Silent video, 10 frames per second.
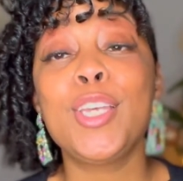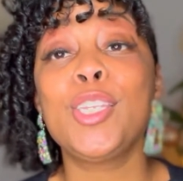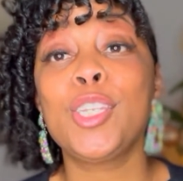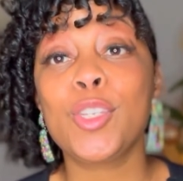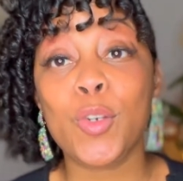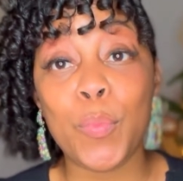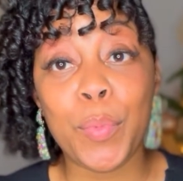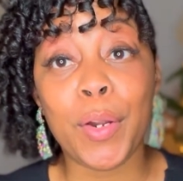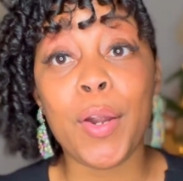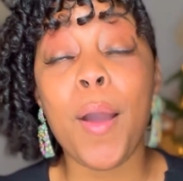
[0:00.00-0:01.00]

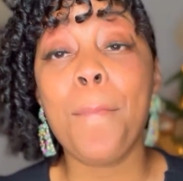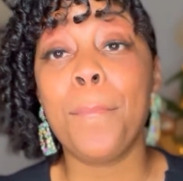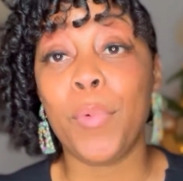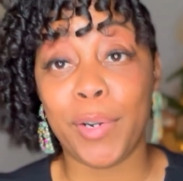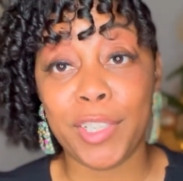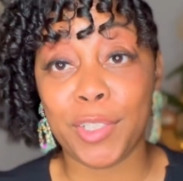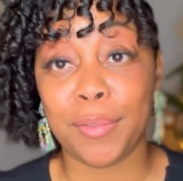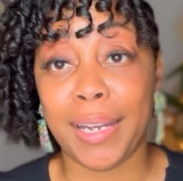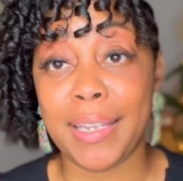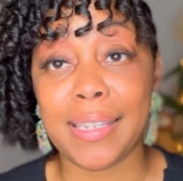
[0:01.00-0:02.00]
super
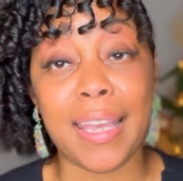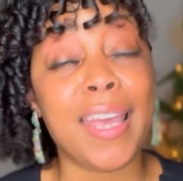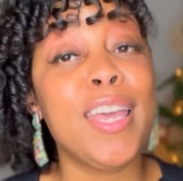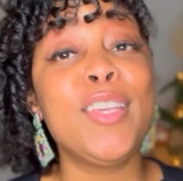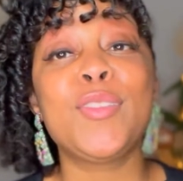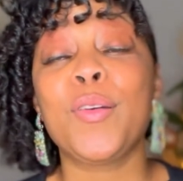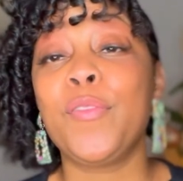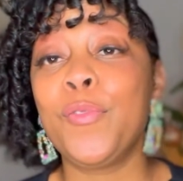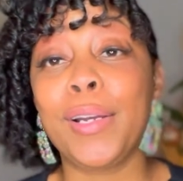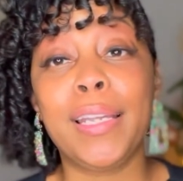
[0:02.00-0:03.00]
moisturizing. So if
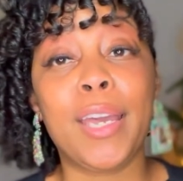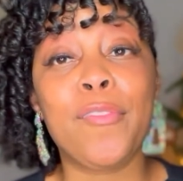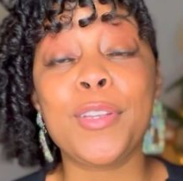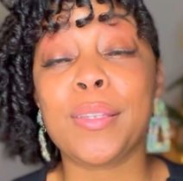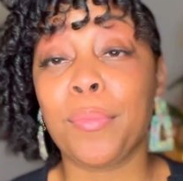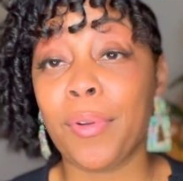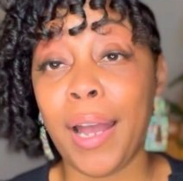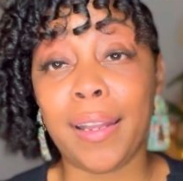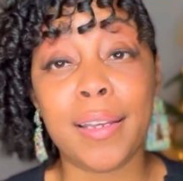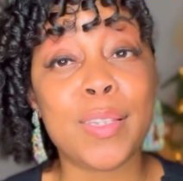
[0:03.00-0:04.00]
you are looking for some
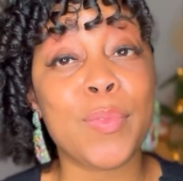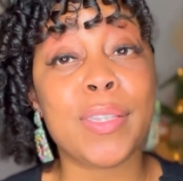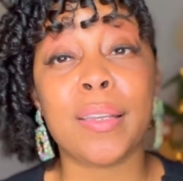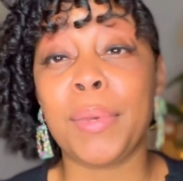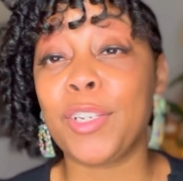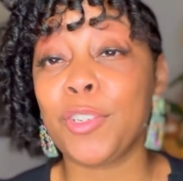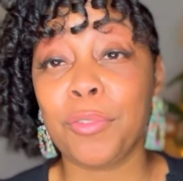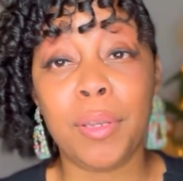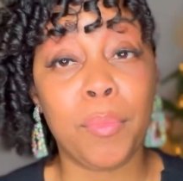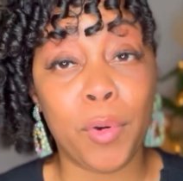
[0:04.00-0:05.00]
products with some
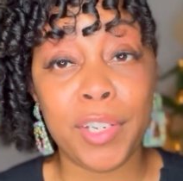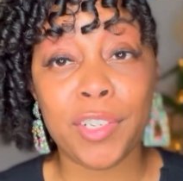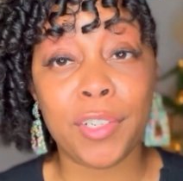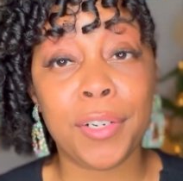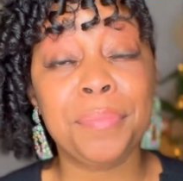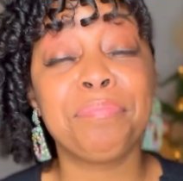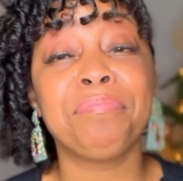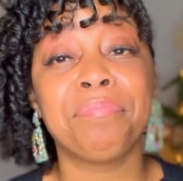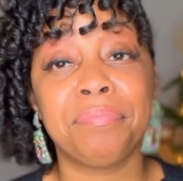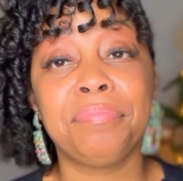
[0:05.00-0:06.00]
extreme moisture,
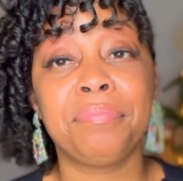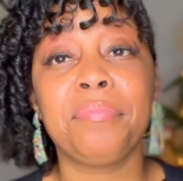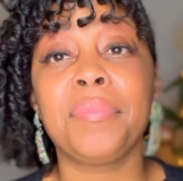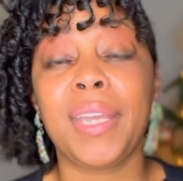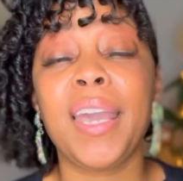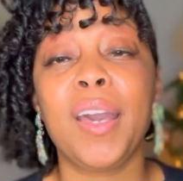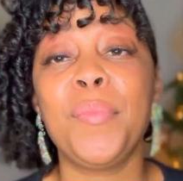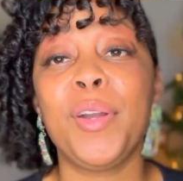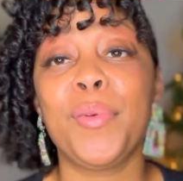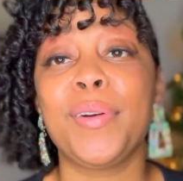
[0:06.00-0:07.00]

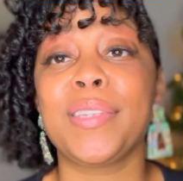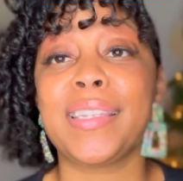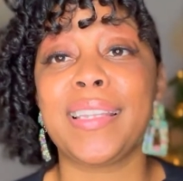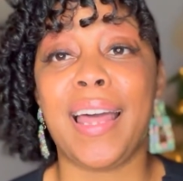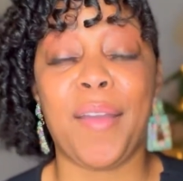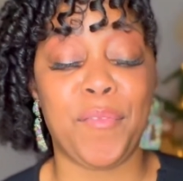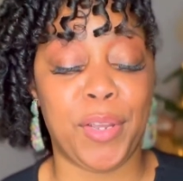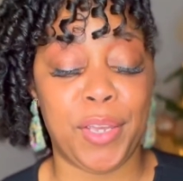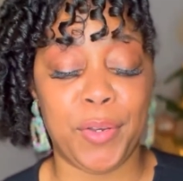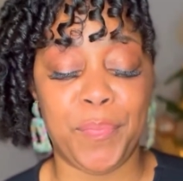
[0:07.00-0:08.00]
Camille Rose is the line for
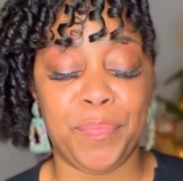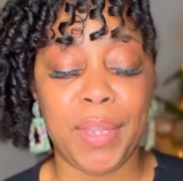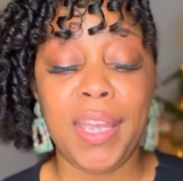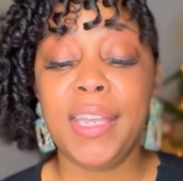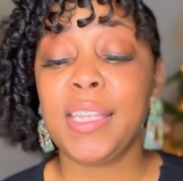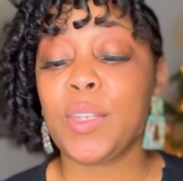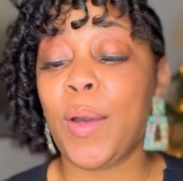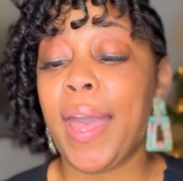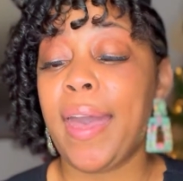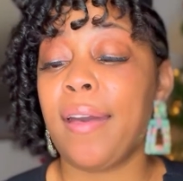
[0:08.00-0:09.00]
you. So I
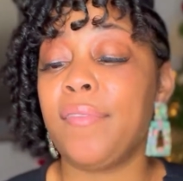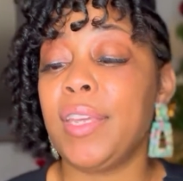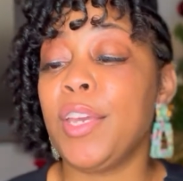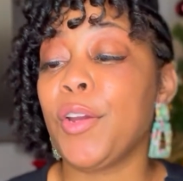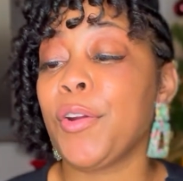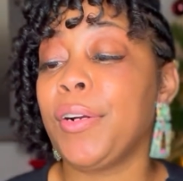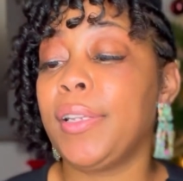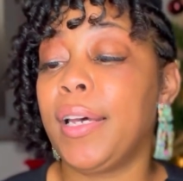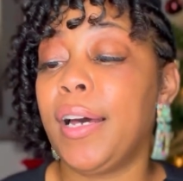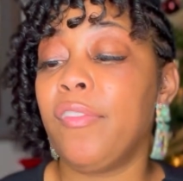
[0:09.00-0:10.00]
have the Curl
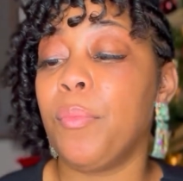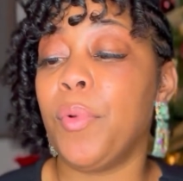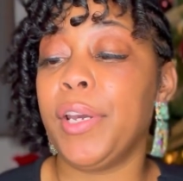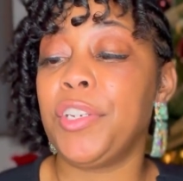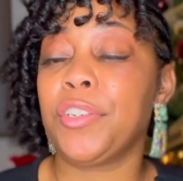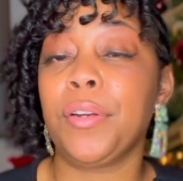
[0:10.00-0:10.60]
Love Moisture